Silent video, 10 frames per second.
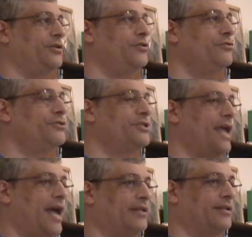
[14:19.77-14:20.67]
use
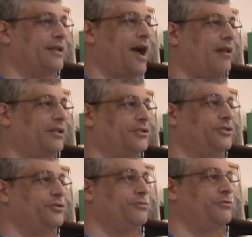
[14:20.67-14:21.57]
that knowledge
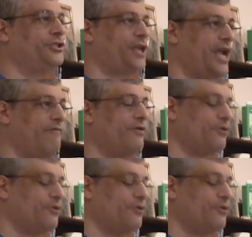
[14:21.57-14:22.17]
to shave